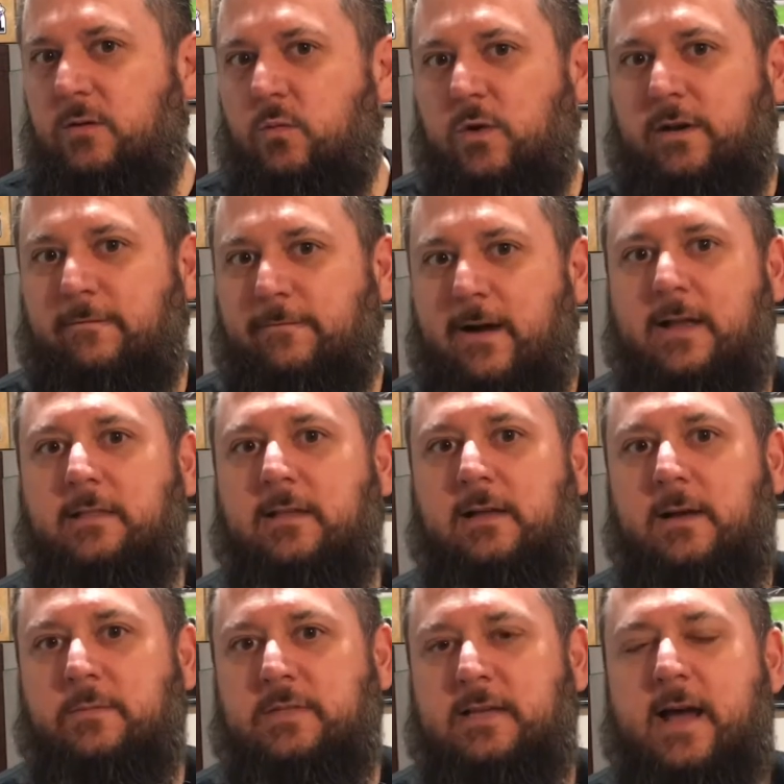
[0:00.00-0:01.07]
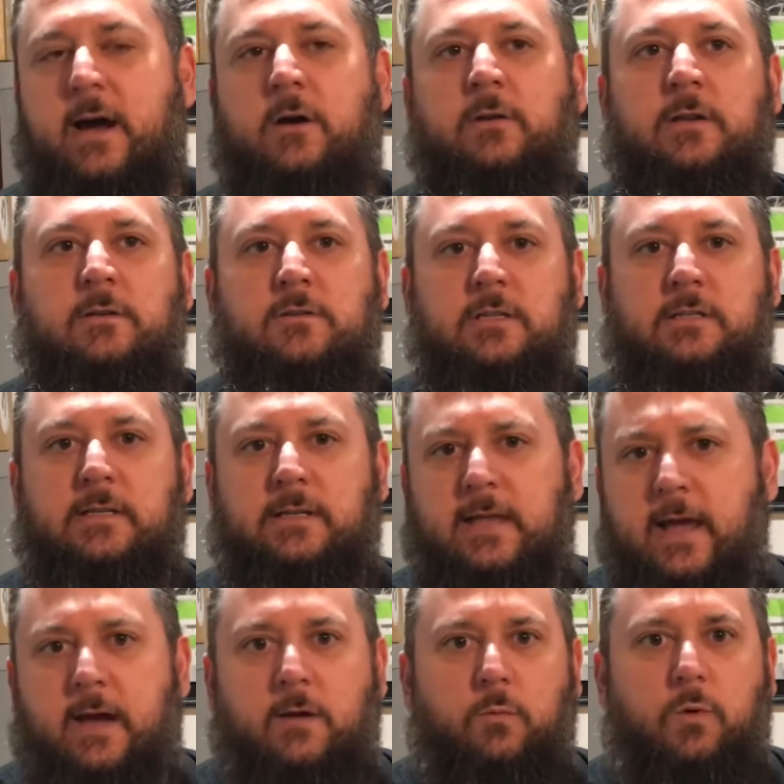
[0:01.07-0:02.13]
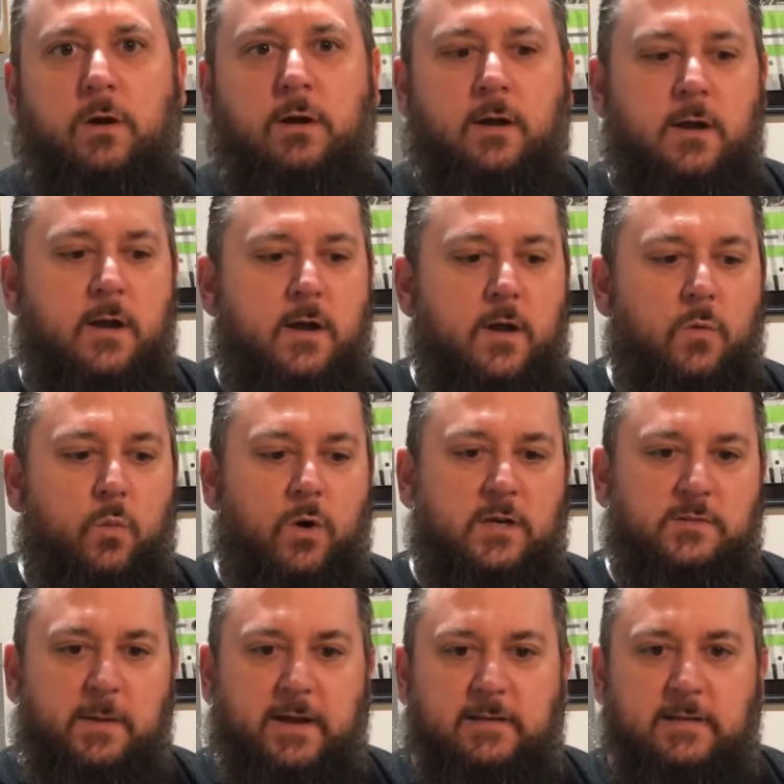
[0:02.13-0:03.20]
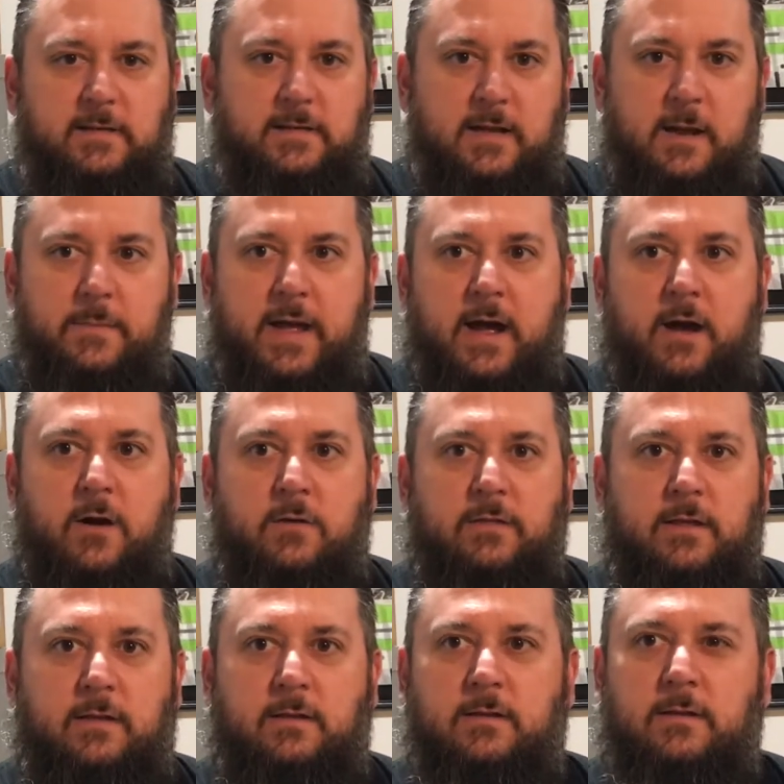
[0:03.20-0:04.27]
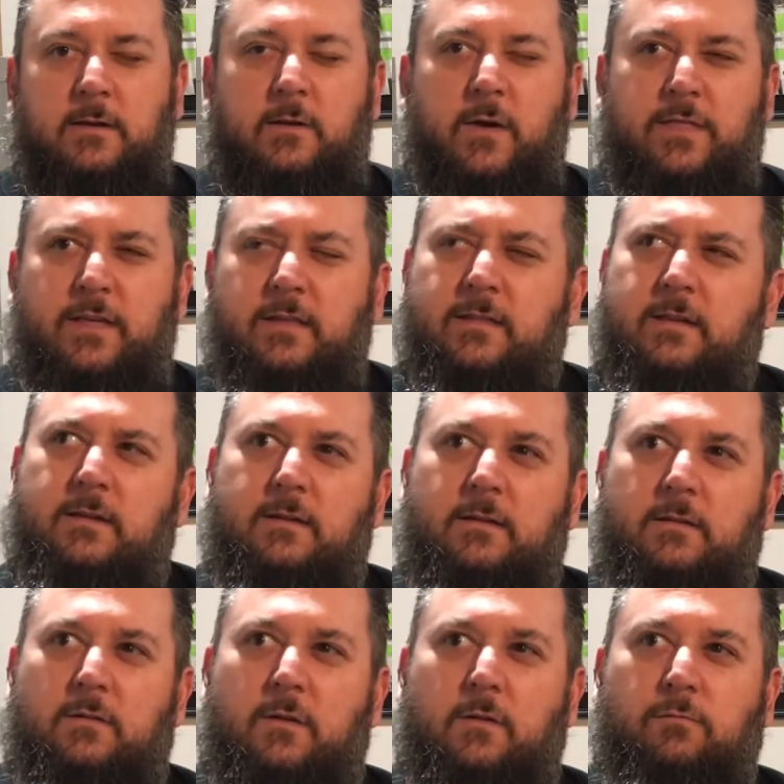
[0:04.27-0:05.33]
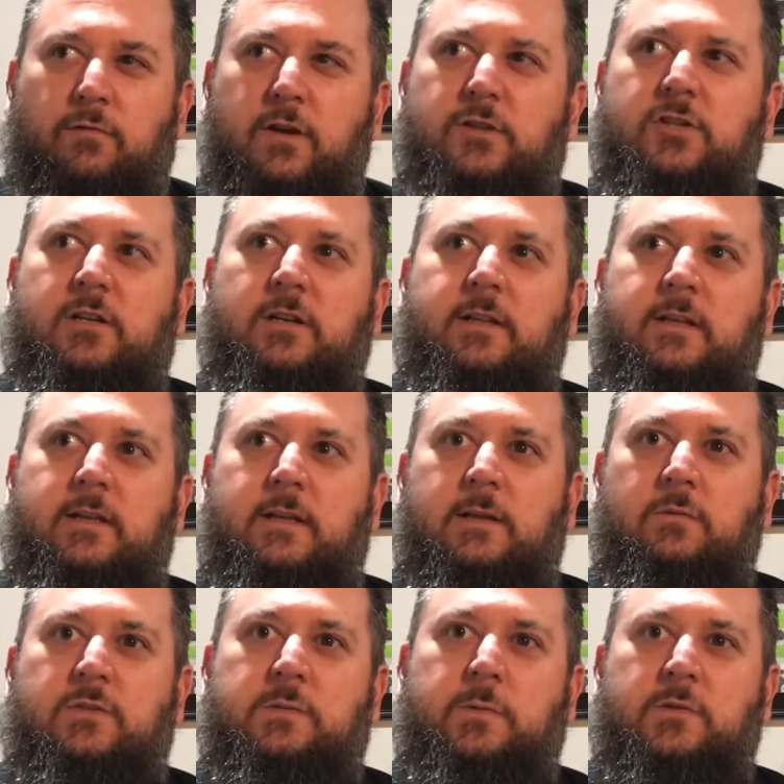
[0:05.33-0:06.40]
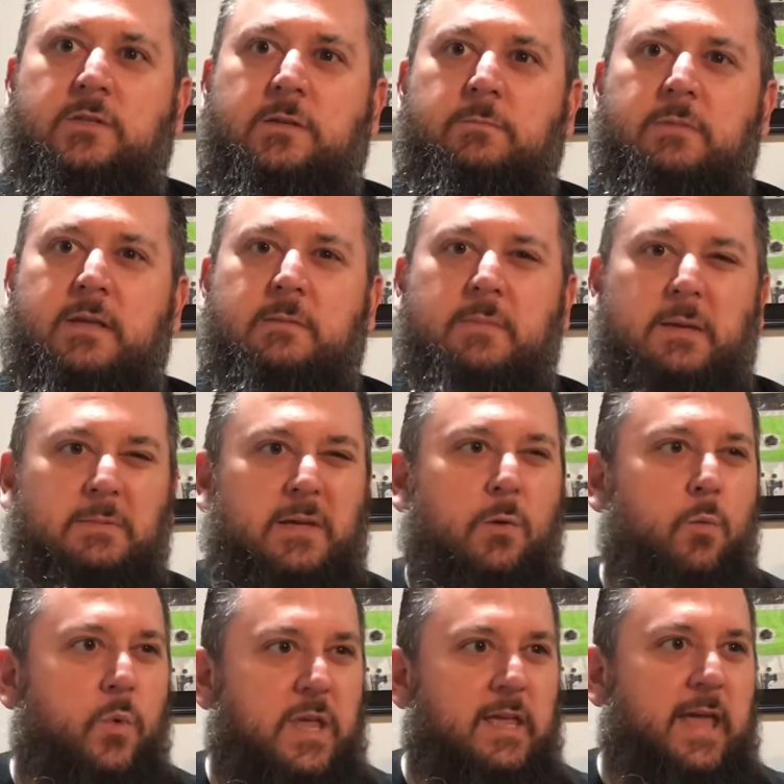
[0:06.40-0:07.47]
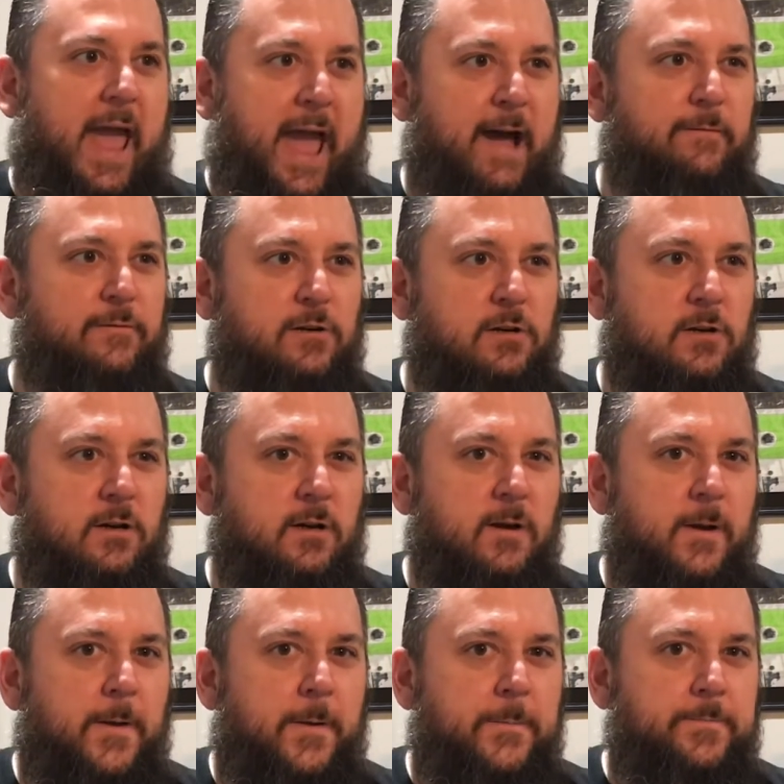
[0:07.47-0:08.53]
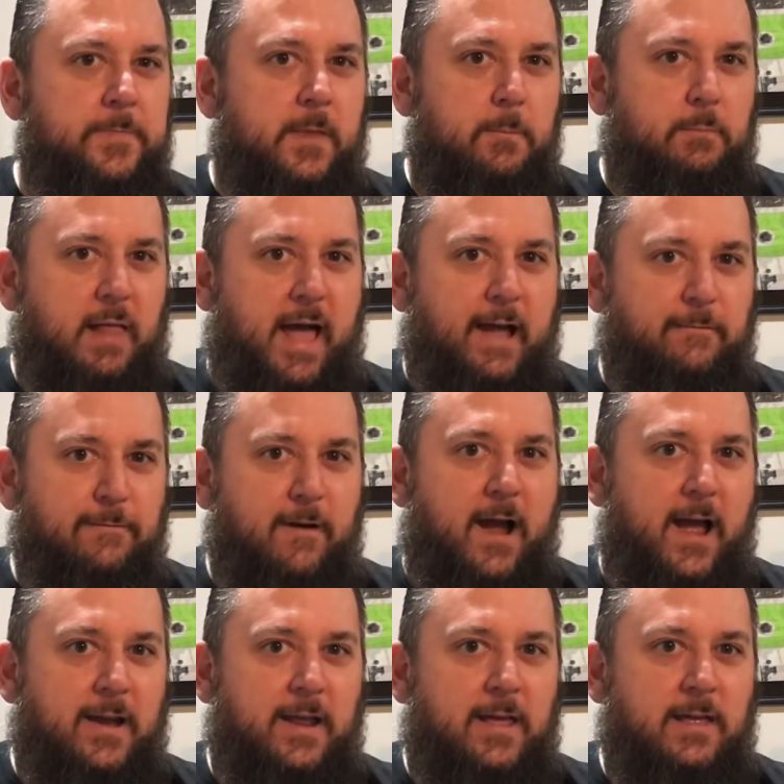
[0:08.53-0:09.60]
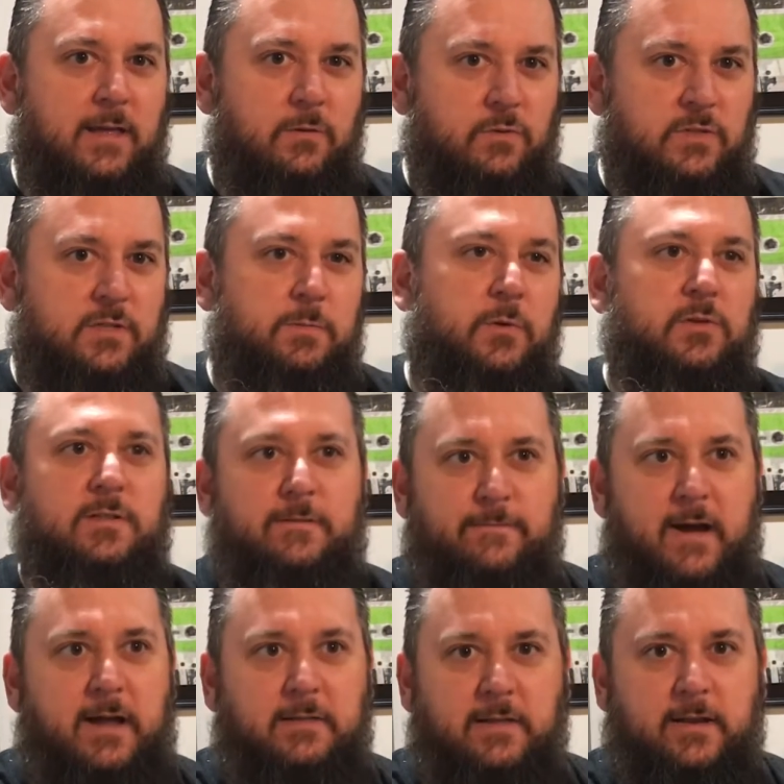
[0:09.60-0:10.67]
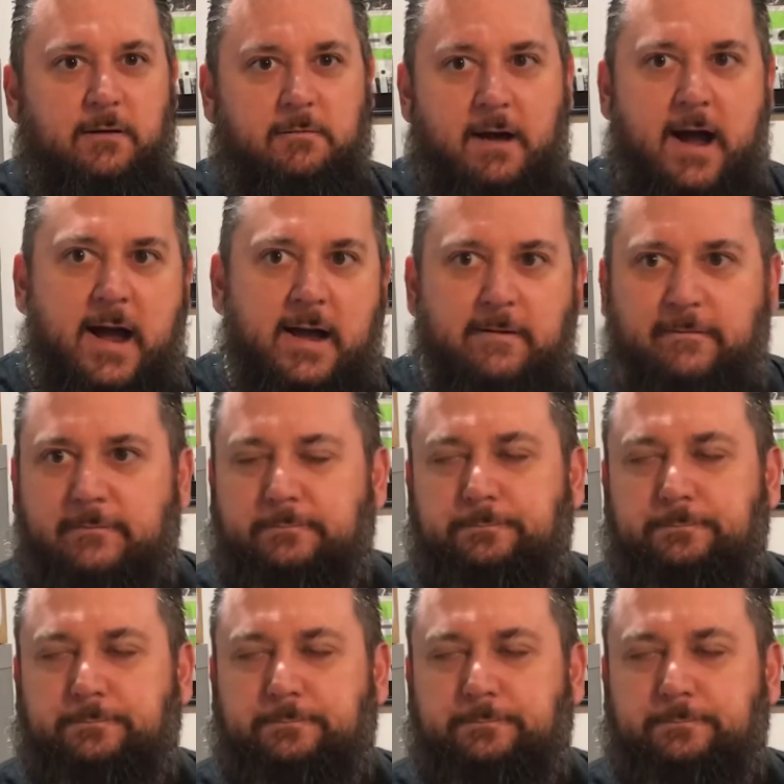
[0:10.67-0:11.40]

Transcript: when it finally comes out? And she said, yeah, we're expecting it to come out. I think that originally it was supposed to be maybe a week after Black Friday. It was supposed to finally arrive.